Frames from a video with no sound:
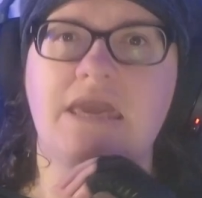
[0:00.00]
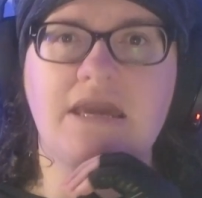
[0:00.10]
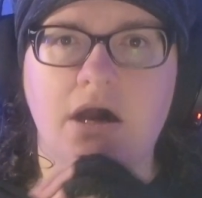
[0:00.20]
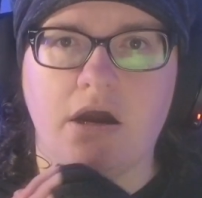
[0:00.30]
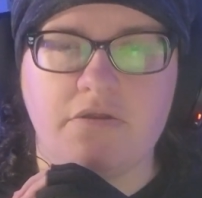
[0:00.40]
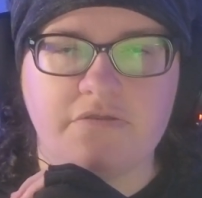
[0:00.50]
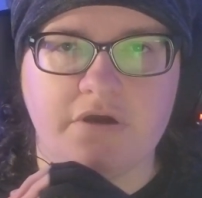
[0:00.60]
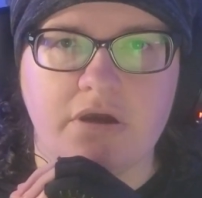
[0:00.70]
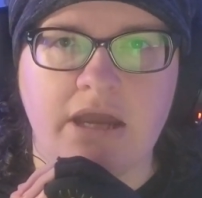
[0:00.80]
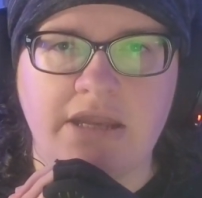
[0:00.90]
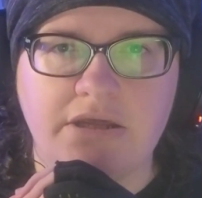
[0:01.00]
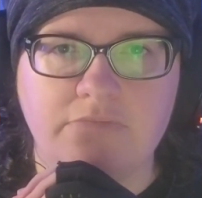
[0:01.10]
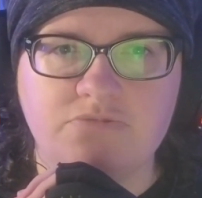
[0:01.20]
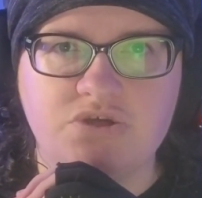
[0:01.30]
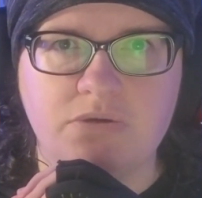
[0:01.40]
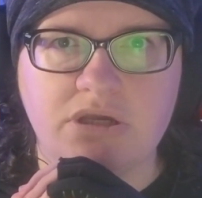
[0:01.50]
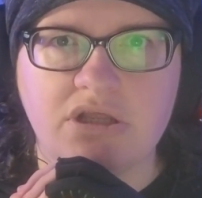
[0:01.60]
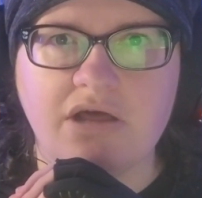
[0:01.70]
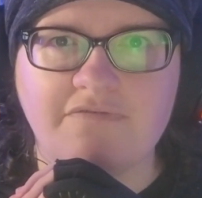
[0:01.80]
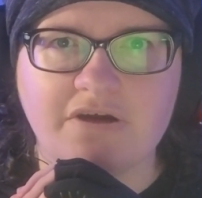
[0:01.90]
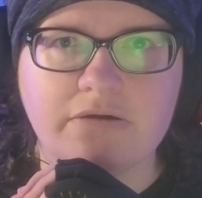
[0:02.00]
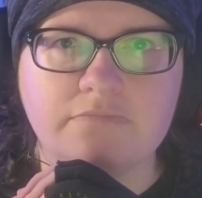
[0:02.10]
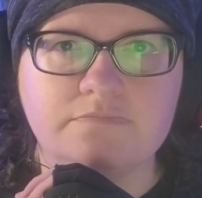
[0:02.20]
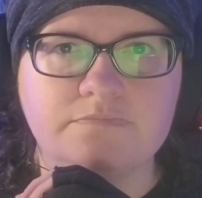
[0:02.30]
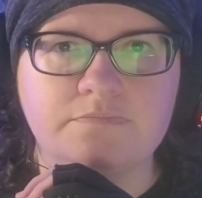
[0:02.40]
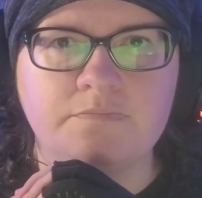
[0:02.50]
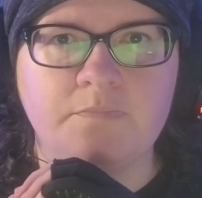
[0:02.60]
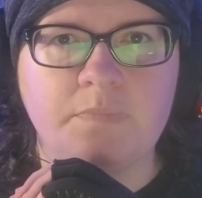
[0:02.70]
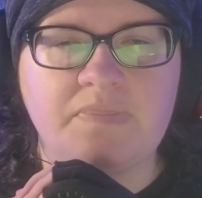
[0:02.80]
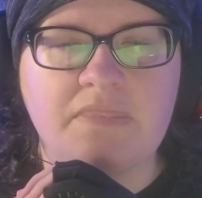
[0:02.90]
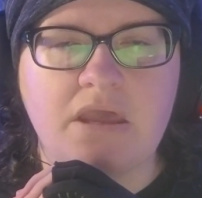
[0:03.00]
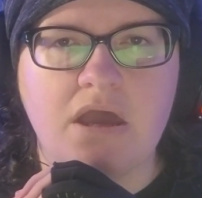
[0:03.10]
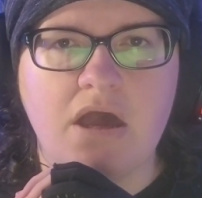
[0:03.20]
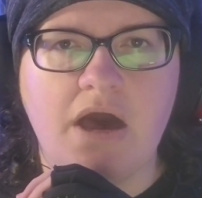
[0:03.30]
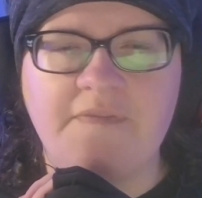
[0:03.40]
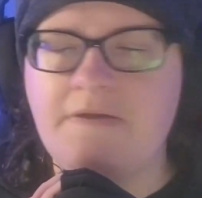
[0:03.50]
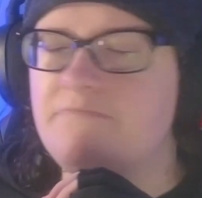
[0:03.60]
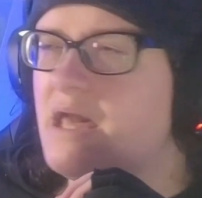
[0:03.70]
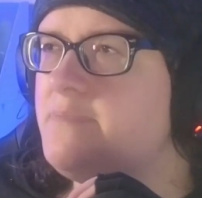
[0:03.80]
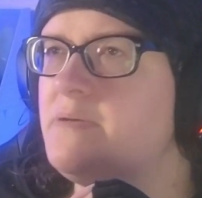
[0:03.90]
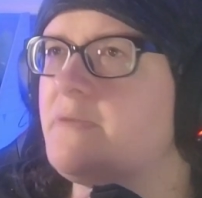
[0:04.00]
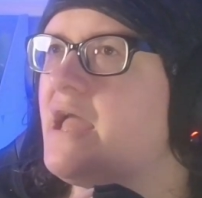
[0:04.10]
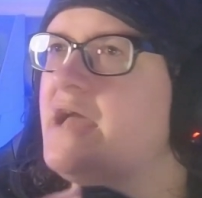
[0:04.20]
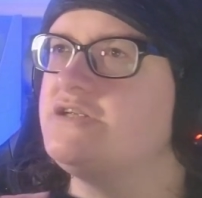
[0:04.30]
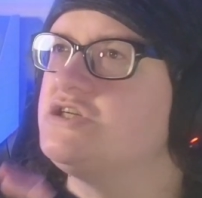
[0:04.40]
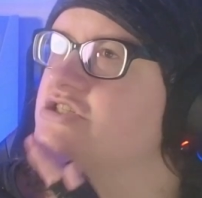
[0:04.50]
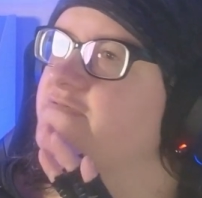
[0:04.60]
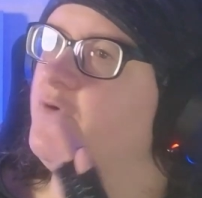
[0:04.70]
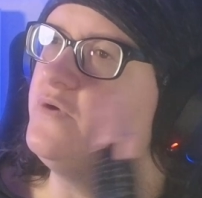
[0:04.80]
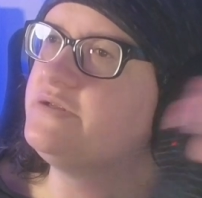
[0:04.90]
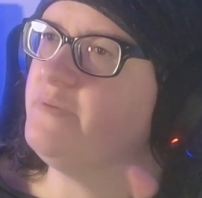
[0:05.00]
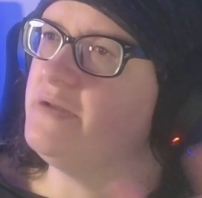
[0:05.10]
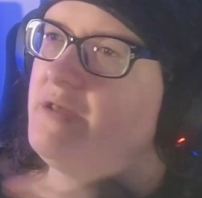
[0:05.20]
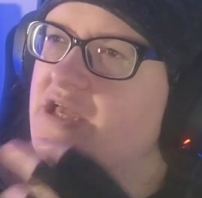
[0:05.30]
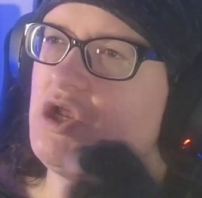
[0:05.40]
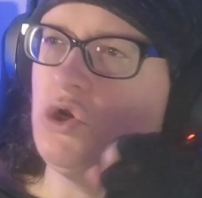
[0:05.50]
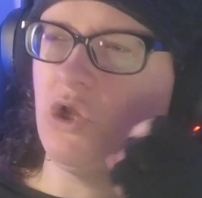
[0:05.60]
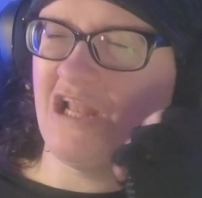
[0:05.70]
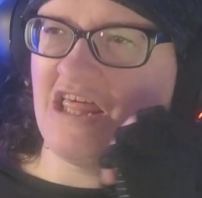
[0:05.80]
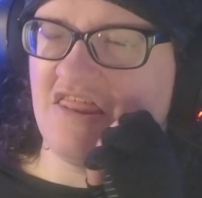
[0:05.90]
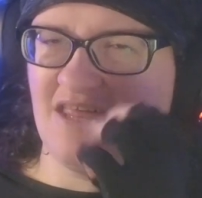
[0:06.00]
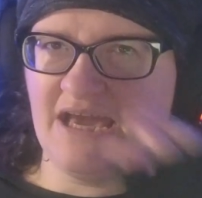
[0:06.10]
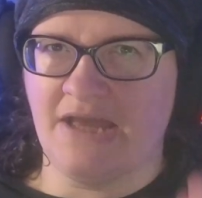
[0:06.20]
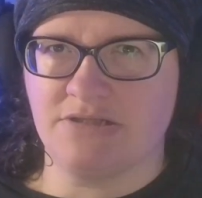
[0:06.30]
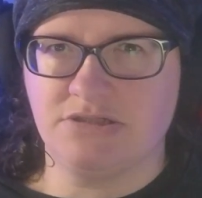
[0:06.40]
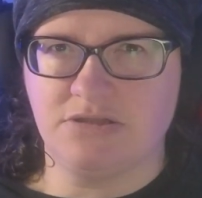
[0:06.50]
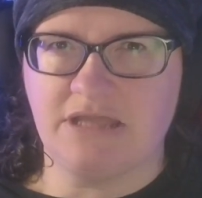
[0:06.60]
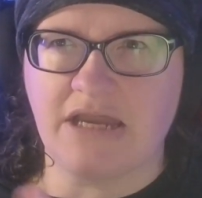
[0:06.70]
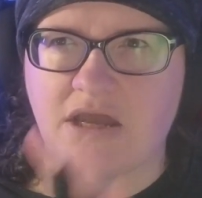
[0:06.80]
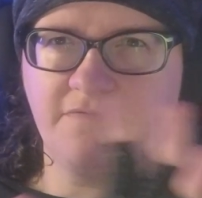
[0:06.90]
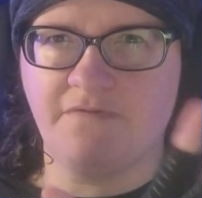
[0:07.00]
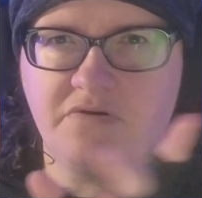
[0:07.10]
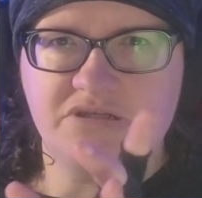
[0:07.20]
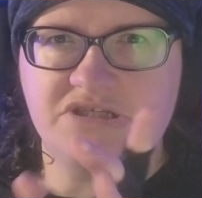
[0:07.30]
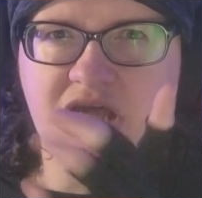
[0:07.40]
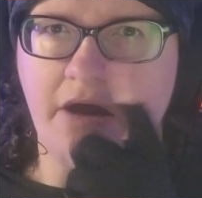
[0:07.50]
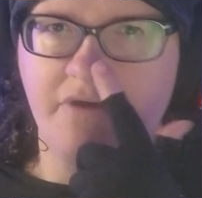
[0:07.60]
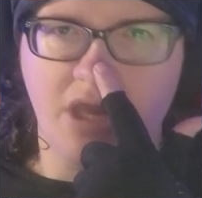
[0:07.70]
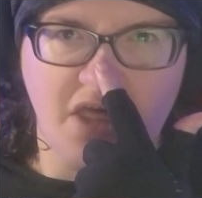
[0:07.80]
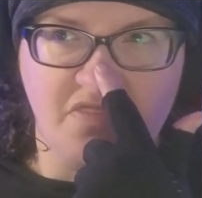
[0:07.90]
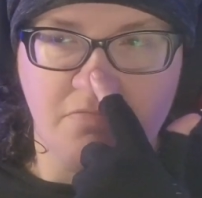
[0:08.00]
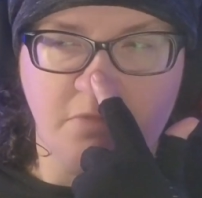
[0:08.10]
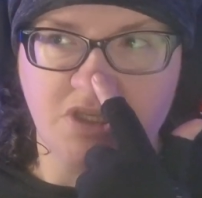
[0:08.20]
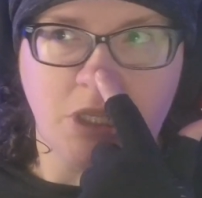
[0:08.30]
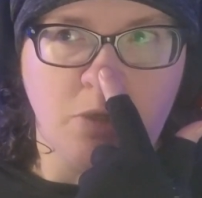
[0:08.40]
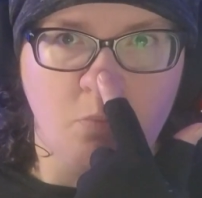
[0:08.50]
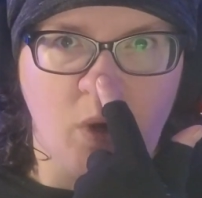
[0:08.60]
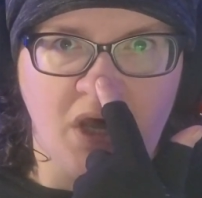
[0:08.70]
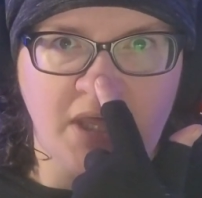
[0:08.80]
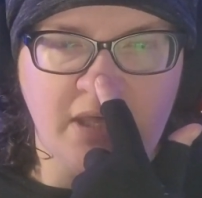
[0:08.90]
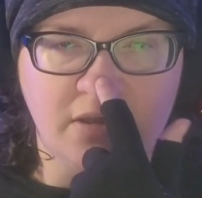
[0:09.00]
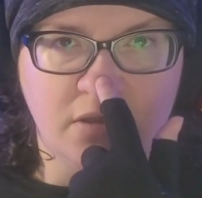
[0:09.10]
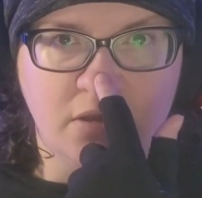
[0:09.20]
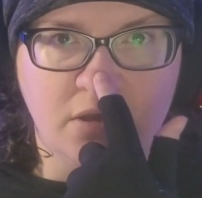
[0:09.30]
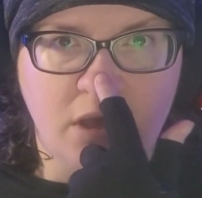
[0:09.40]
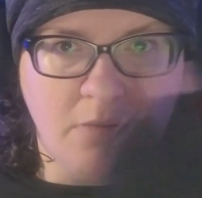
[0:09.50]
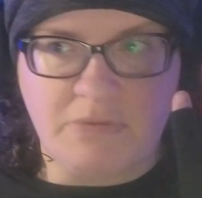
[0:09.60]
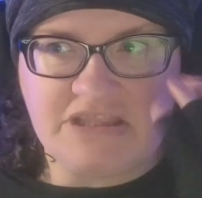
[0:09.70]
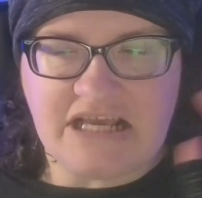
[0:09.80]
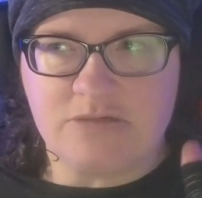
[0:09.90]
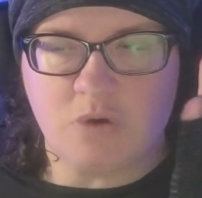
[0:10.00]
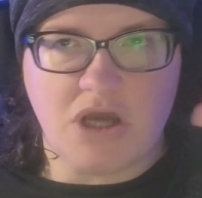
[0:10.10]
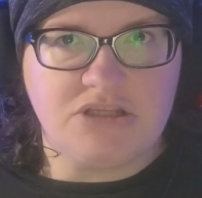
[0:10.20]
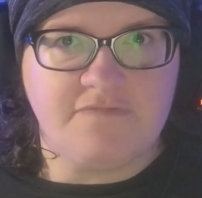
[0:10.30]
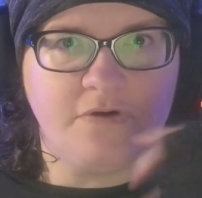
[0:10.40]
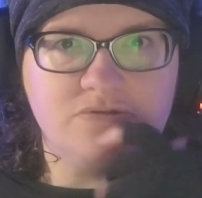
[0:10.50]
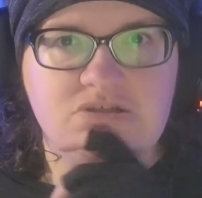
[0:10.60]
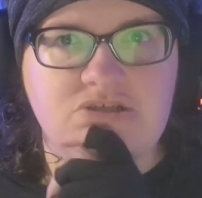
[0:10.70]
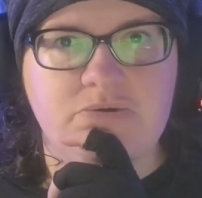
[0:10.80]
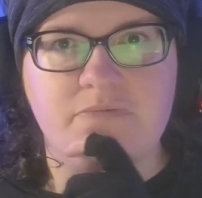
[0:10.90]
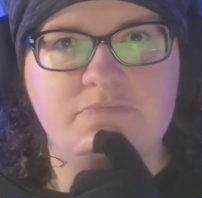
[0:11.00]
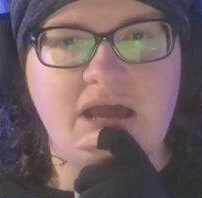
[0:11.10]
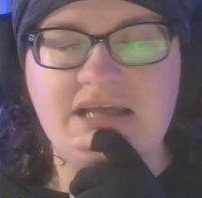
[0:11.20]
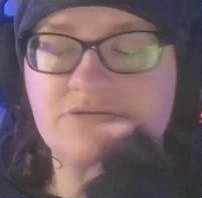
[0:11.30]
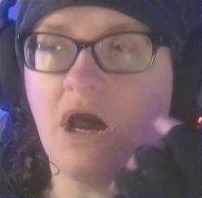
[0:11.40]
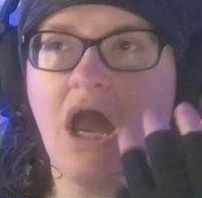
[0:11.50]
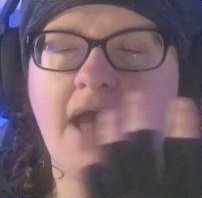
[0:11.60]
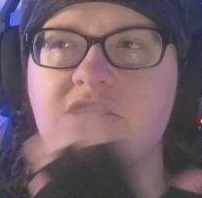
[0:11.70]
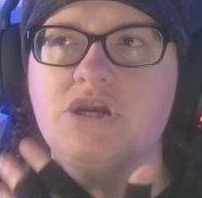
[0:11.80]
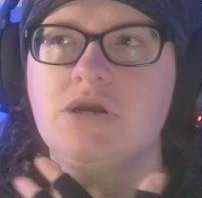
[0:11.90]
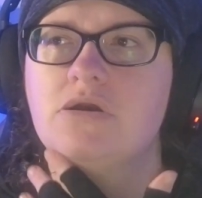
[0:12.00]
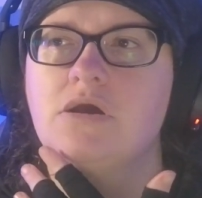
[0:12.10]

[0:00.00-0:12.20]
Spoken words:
Arthur and Julian Glover. I think maybe my head just defaulted to making it look like that. That kind of forested area. I don't know why. But that's what I defaulted to in my head. So I hadn't...